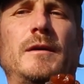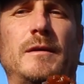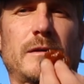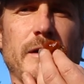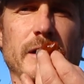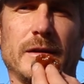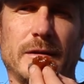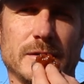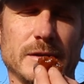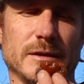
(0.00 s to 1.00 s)
All right,
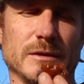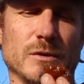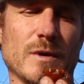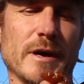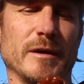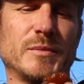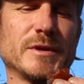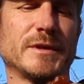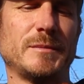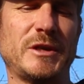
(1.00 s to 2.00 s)
so this is a wild
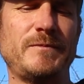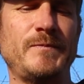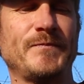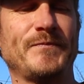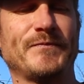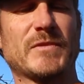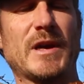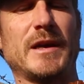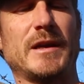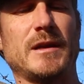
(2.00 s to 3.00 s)
persimmon,
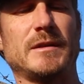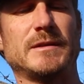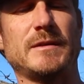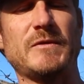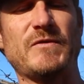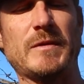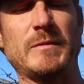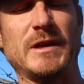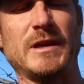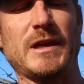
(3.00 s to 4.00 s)
and some of
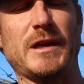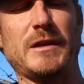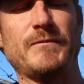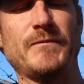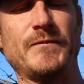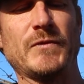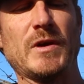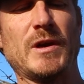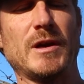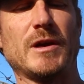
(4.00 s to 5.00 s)
them you get
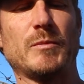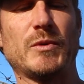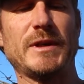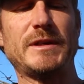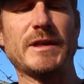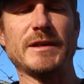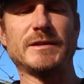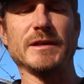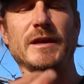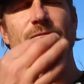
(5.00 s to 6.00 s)
pretty
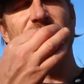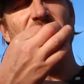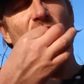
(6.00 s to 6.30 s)
tasty,